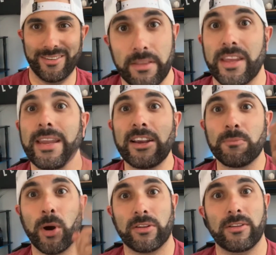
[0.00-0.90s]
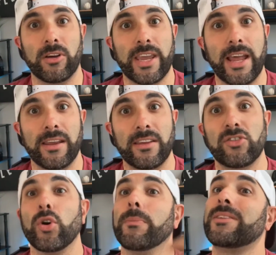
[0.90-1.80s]
The next part to look at is
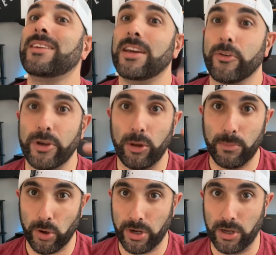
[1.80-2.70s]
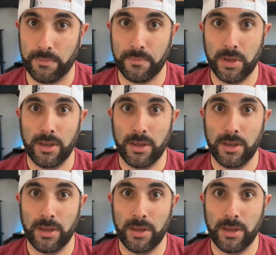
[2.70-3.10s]
your material markup.